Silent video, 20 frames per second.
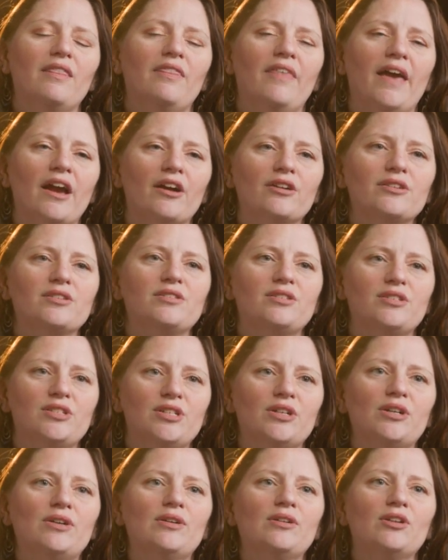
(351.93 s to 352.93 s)
they are
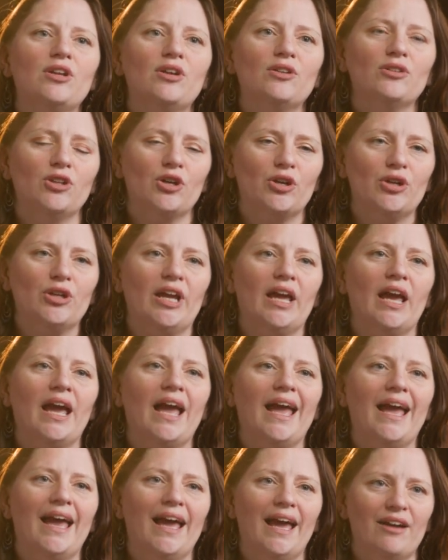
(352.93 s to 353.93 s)
still
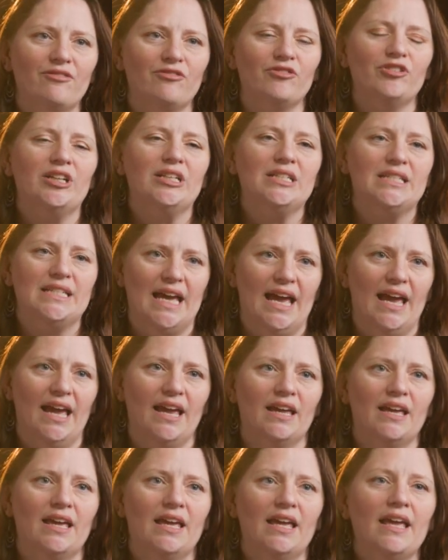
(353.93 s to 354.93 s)
learning every day.
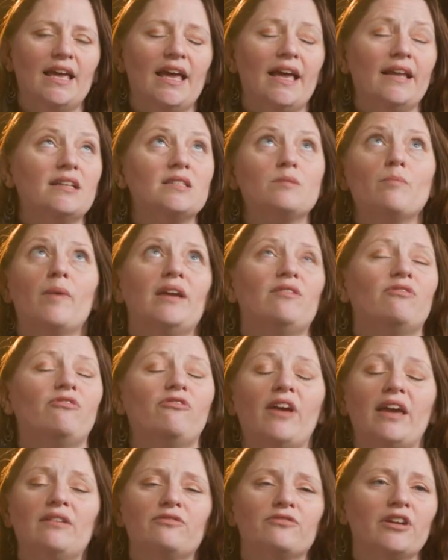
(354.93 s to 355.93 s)
It is my
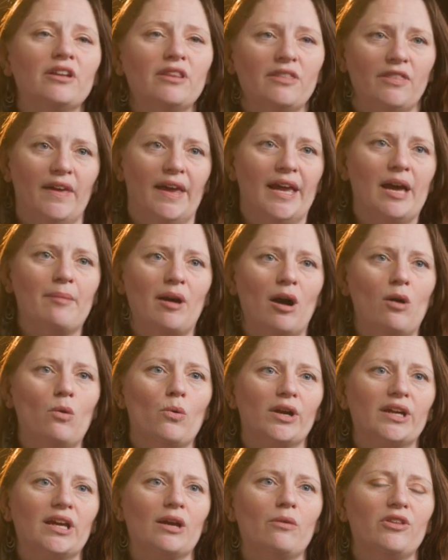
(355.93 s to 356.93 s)
favorite thing about
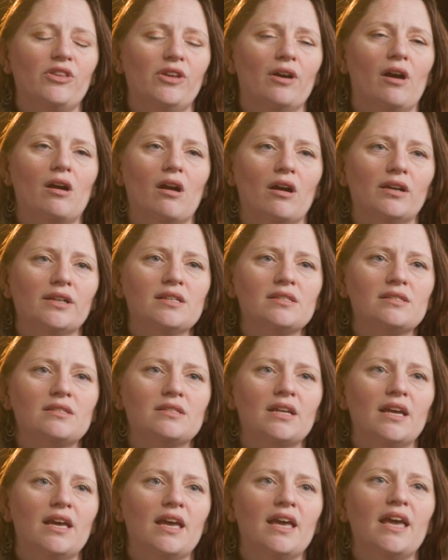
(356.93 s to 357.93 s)
working with young
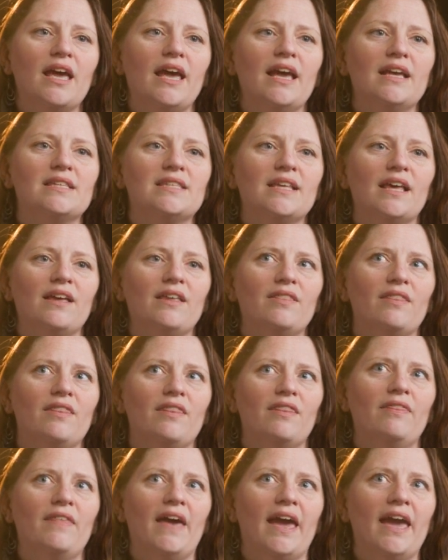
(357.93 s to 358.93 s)
artists is that
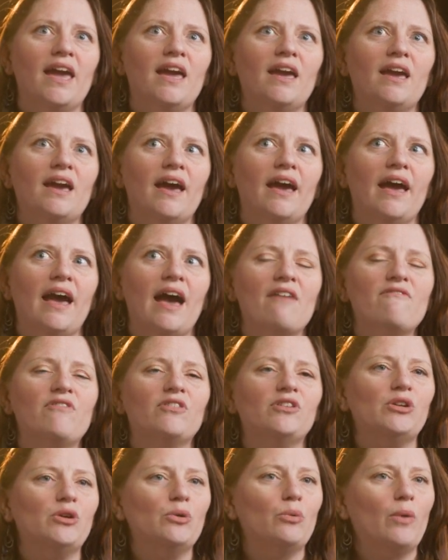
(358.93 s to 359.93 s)
they have
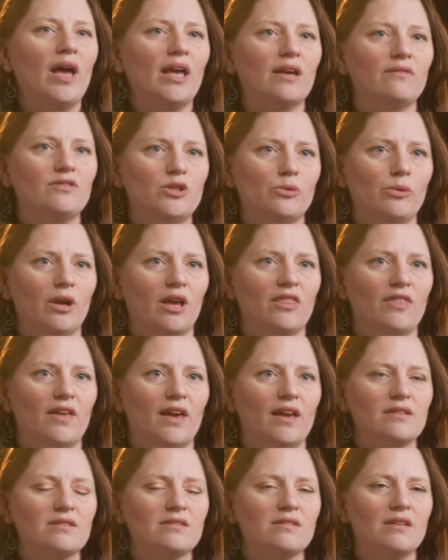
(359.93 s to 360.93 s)
a new way of doing
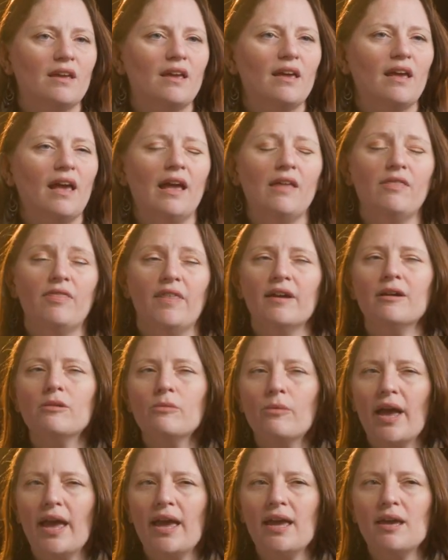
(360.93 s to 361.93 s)
things. And their
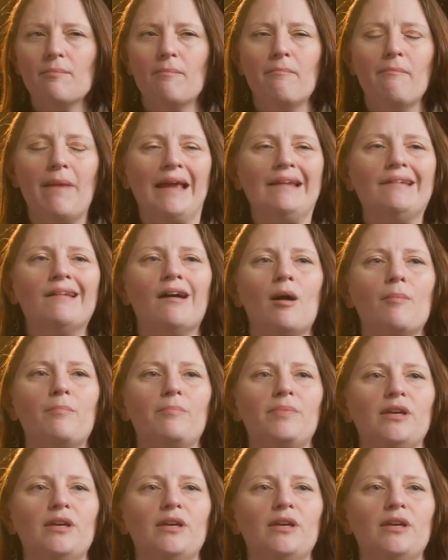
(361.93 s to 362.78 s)
way may not